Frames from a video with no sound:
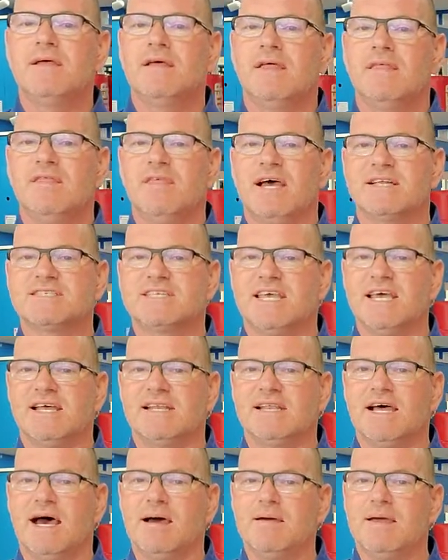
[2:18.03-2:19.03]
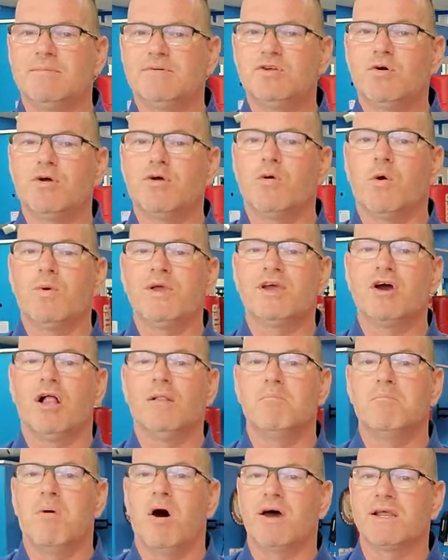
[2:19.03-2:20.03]
that's it. I am doing what we call
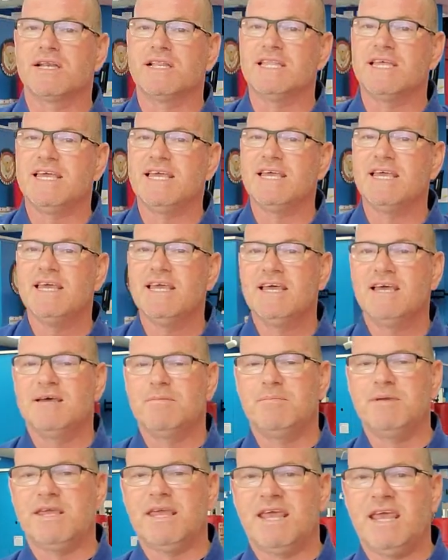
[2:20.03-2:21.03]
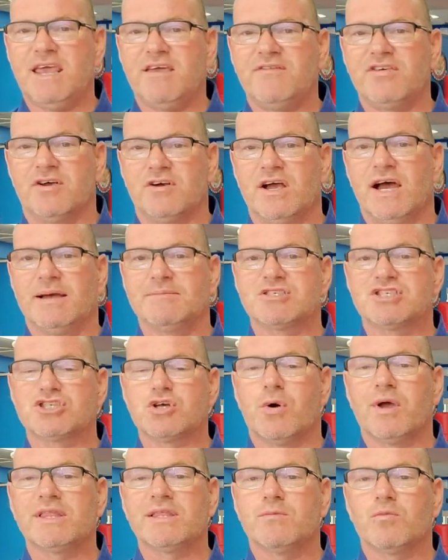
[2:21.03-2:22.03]
modeling behavior. I'm
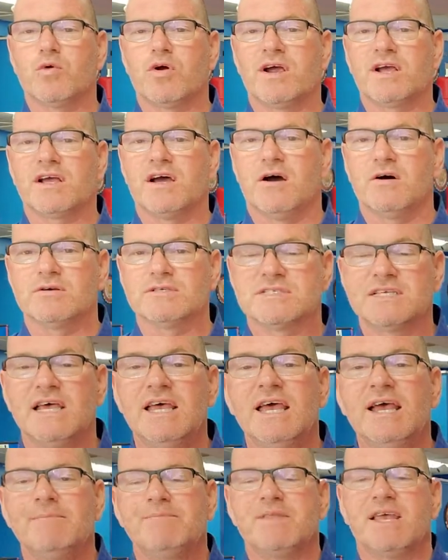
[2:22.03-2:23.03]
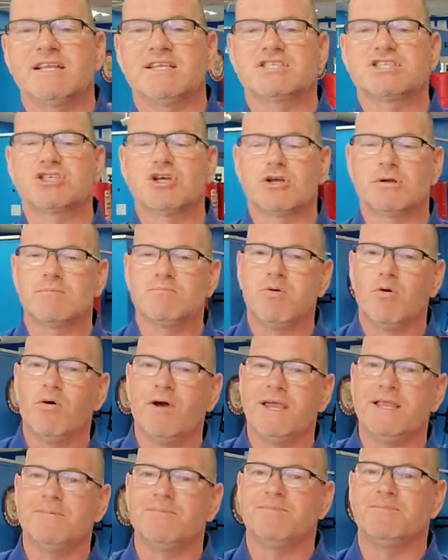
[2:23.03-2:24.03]
showing them where it goes. At a certain
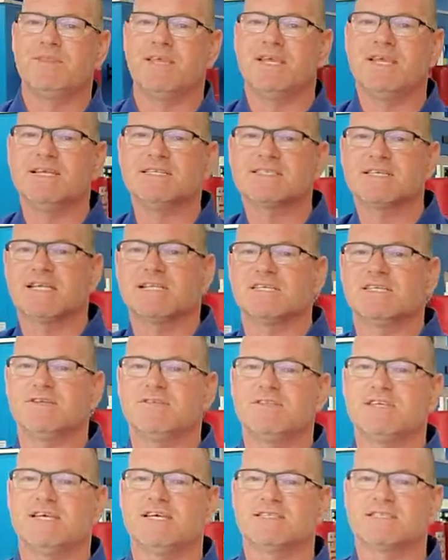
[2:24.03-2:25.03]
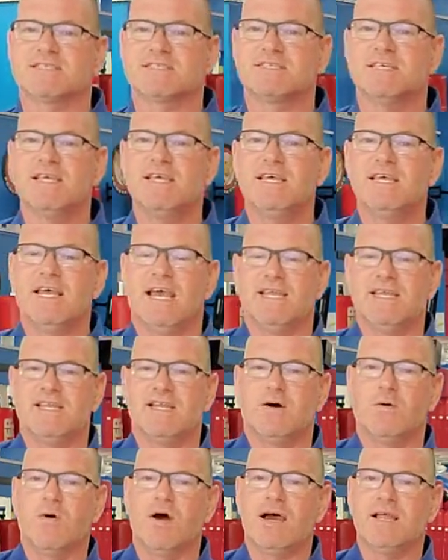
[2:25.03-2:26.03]
point, the kid's going to do this. And you
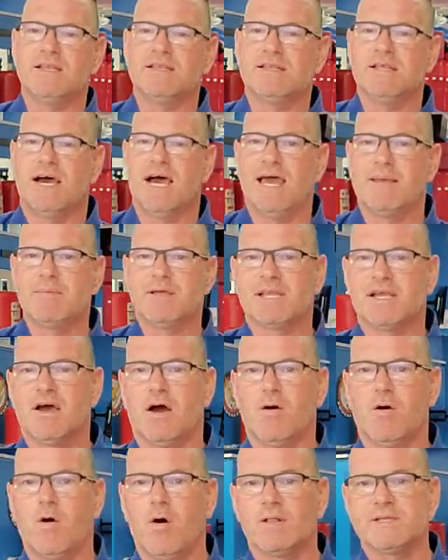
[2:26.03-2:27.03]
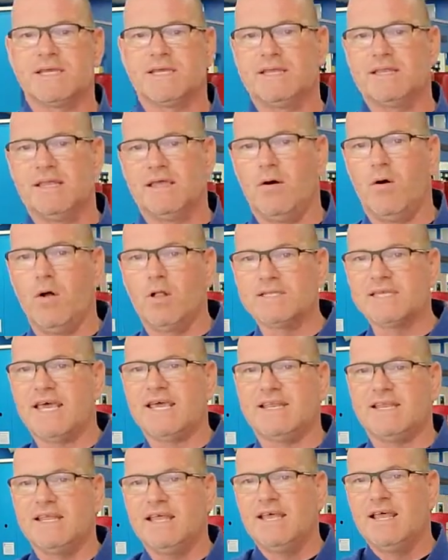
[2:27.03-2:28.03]
know what? I'm going to go, hold it. Hold it.